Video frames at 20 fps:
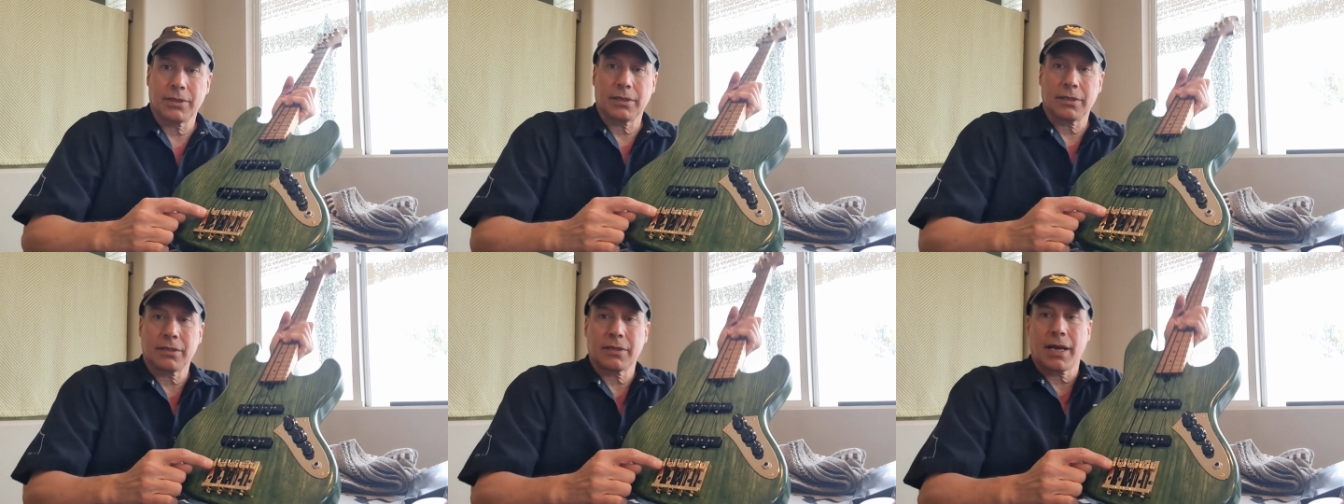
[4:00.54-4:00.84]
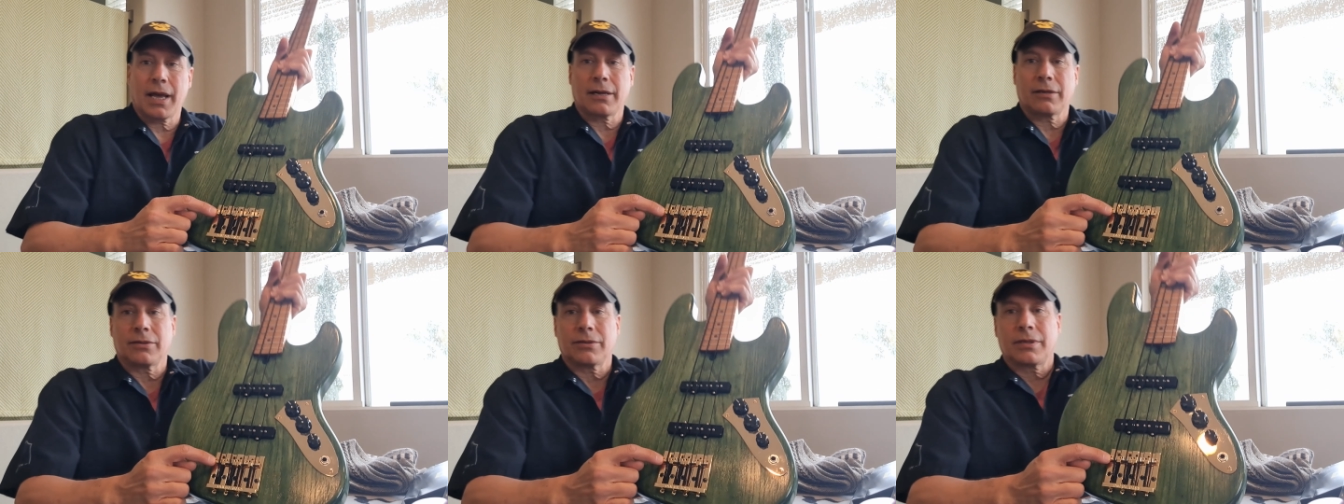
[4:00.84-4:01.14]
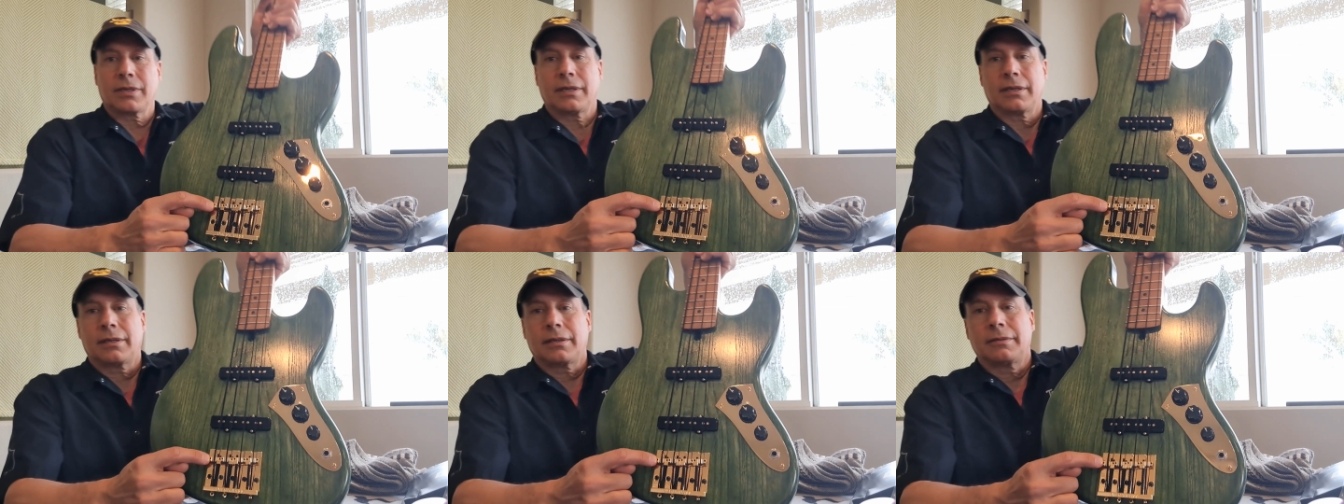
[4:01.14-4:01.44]
in the saddles
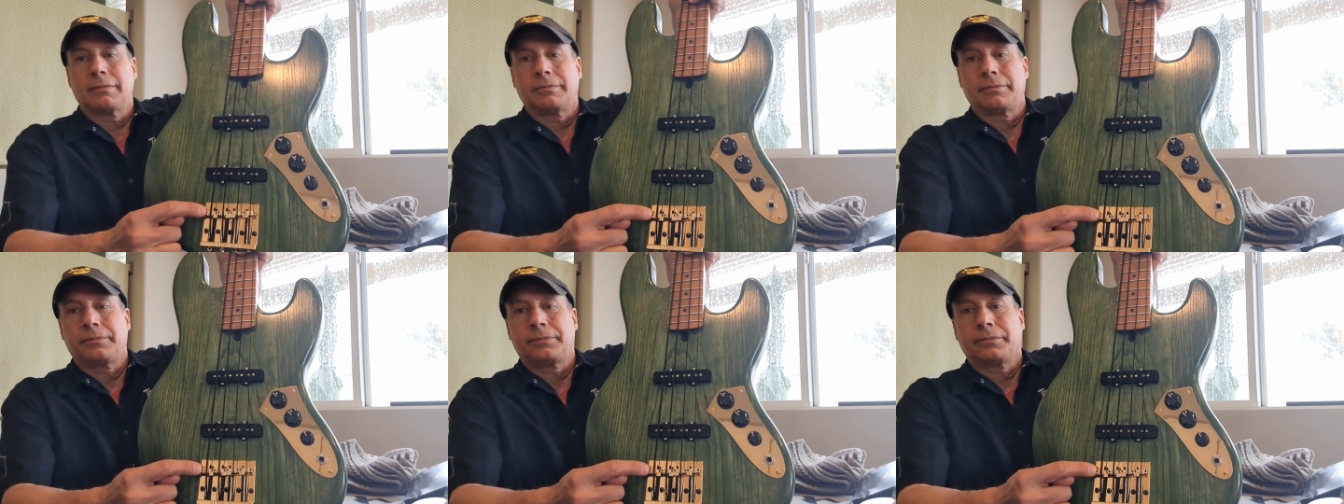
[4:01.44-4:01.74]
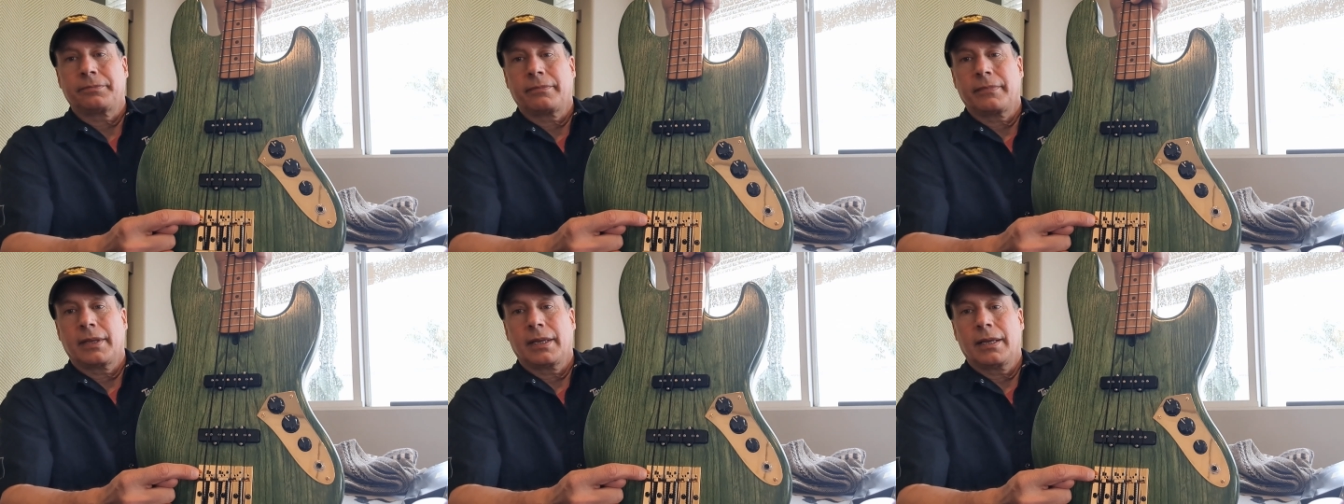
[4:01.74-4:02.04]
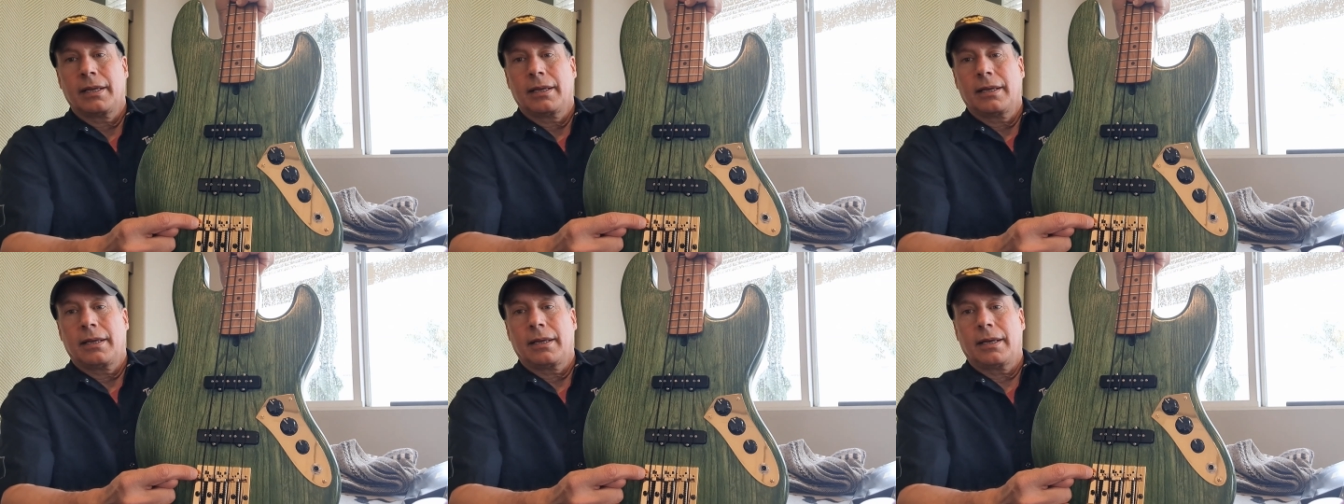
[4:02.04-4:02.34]
here,
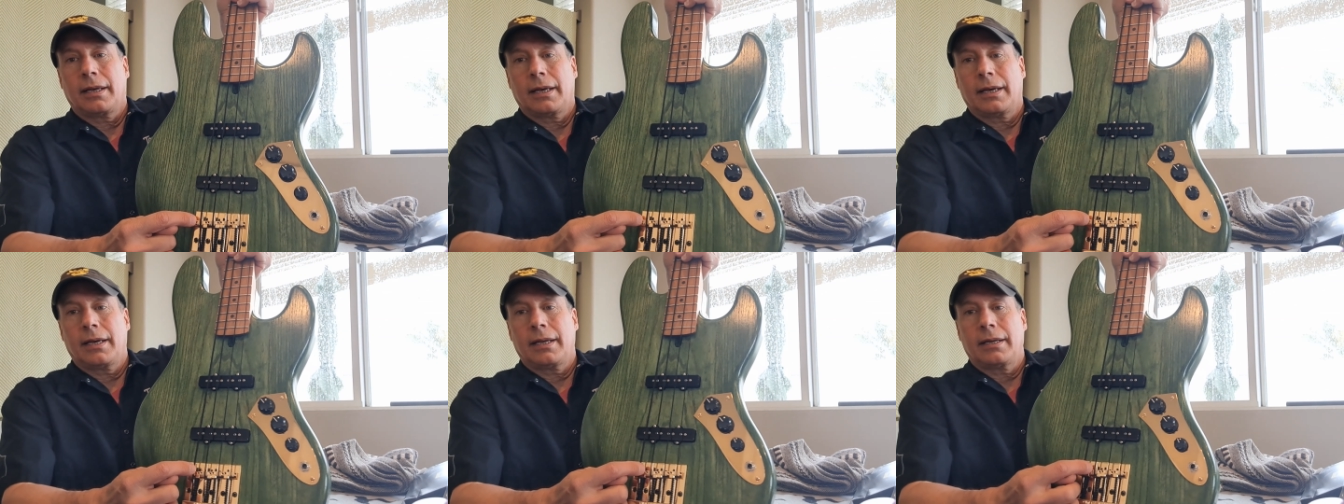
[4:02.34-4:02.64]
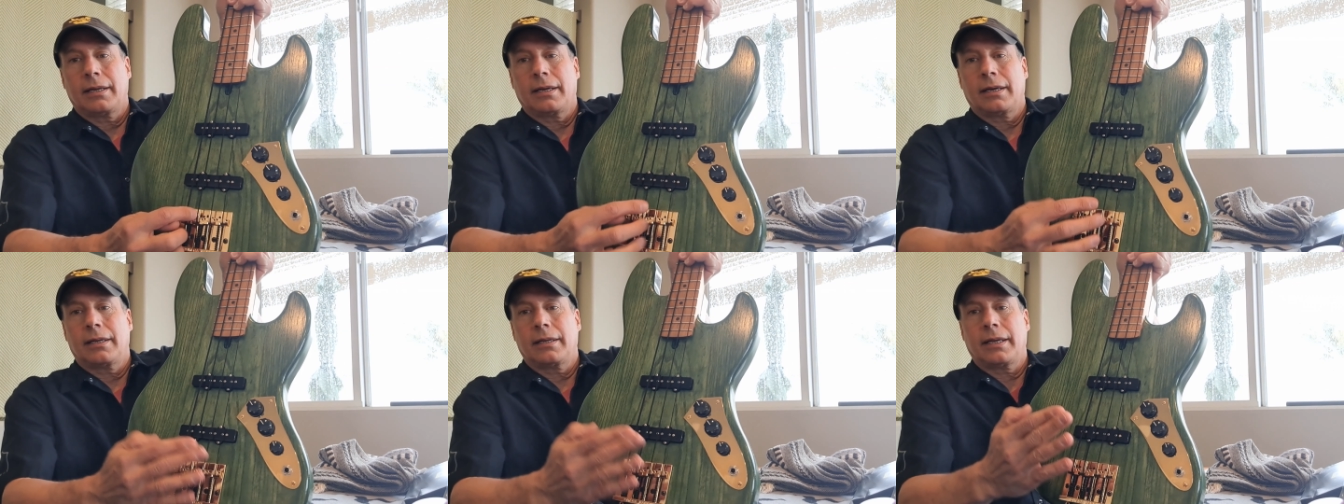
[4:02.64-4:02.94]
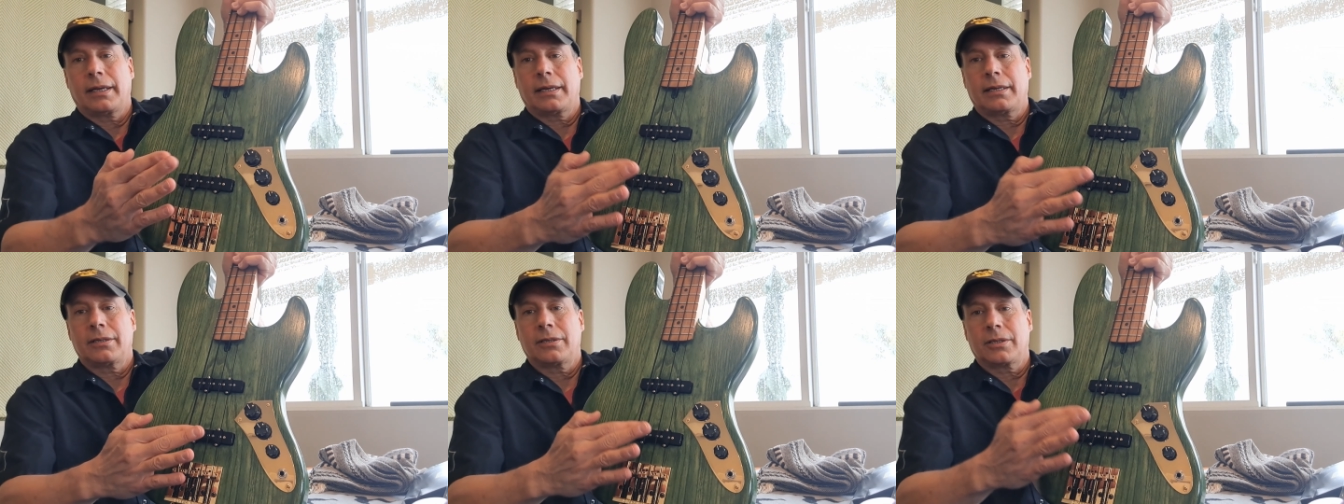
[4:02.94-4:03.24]
and
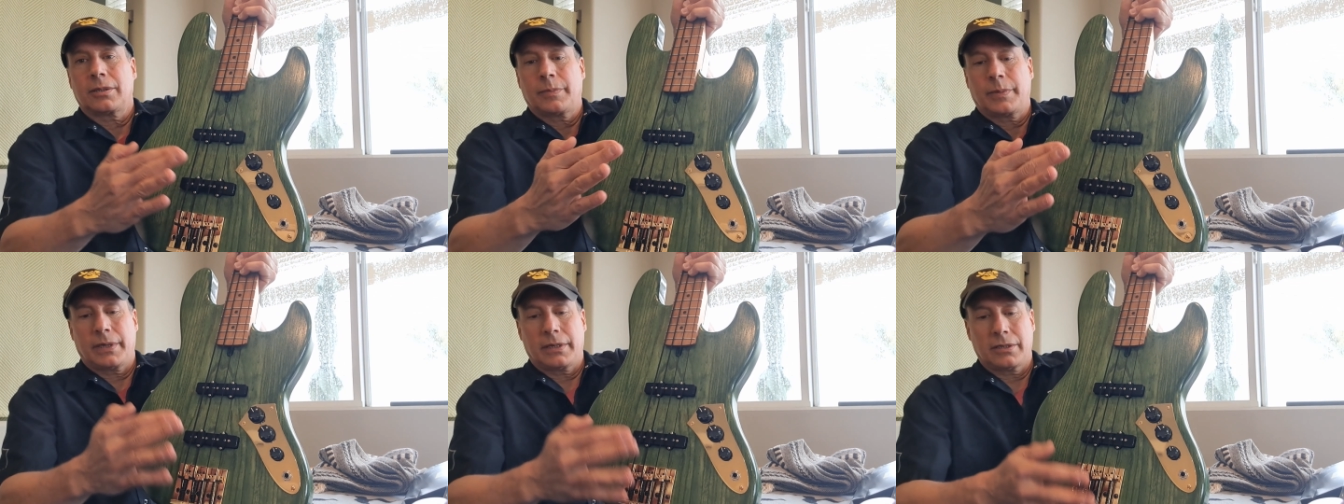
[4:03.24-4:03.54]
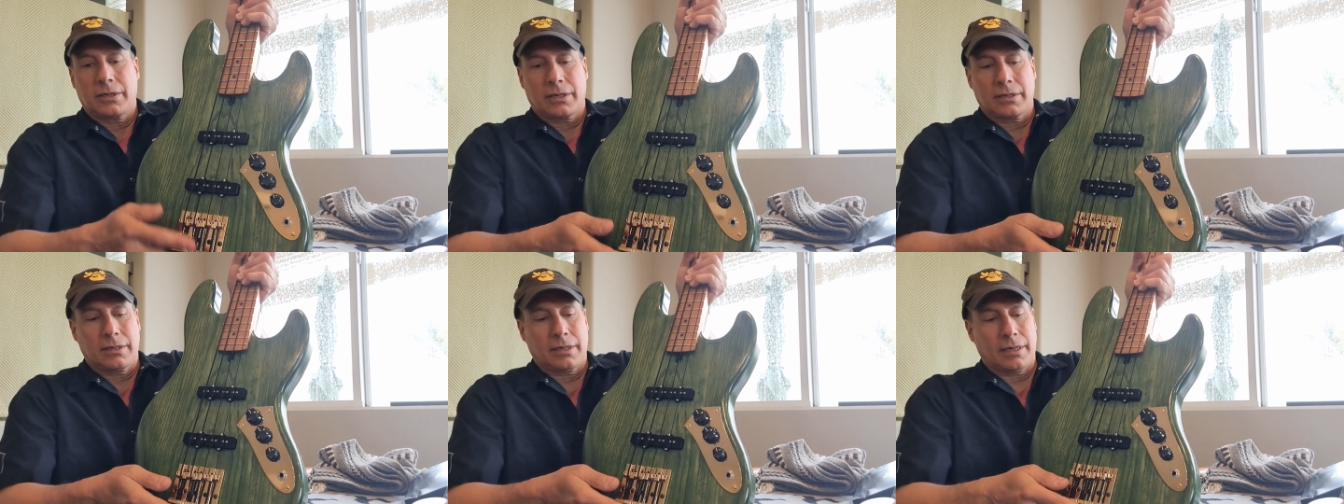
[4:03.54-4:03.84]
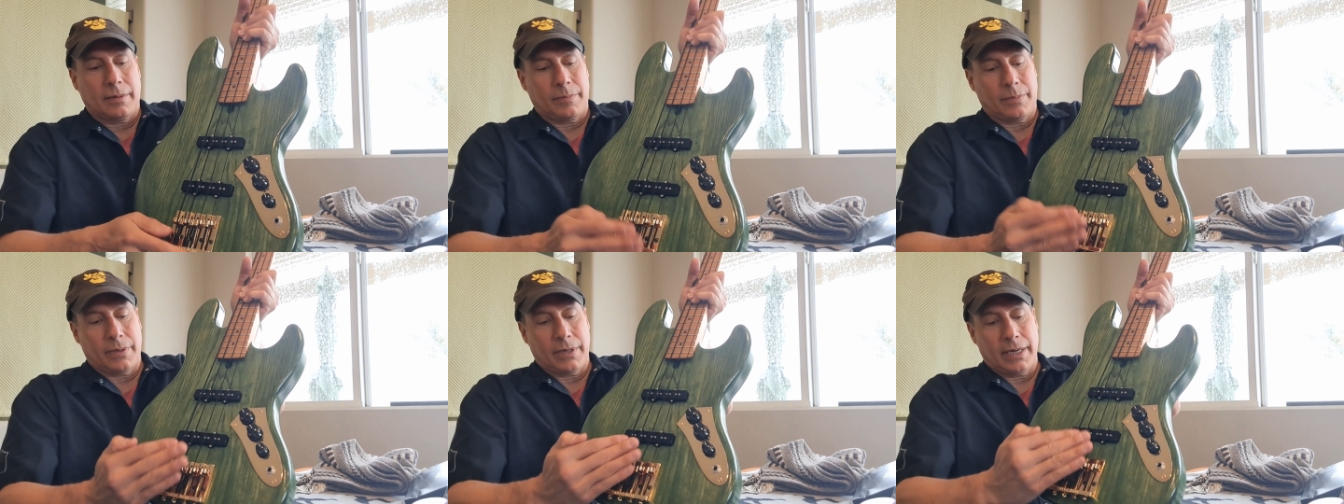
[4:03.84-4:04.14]
they can just be adjusted
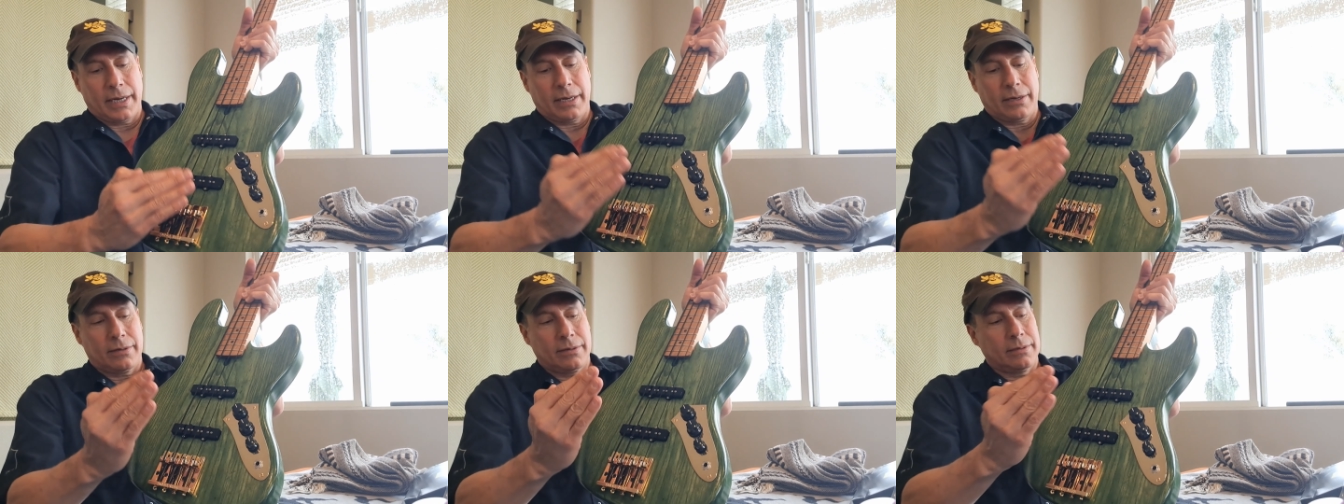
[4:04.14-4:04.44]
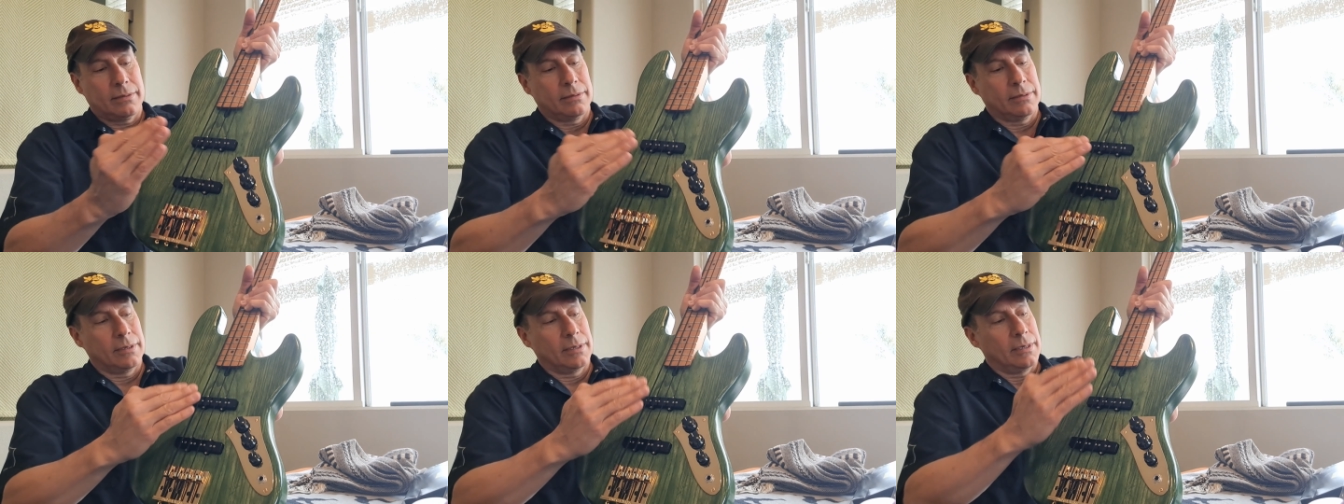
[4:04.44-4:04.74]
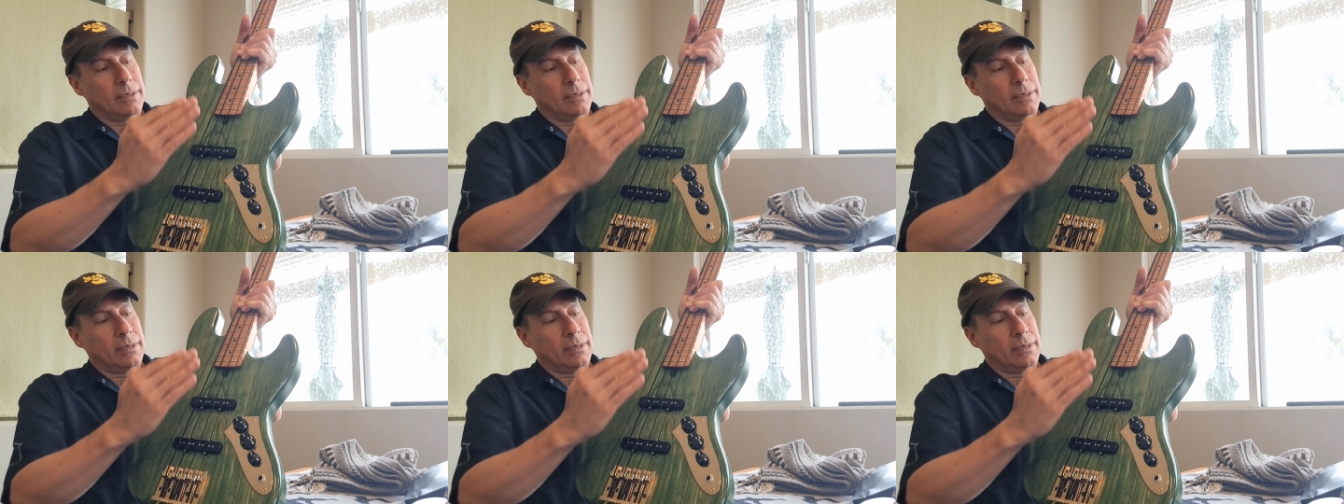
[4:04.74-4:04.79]
up or down,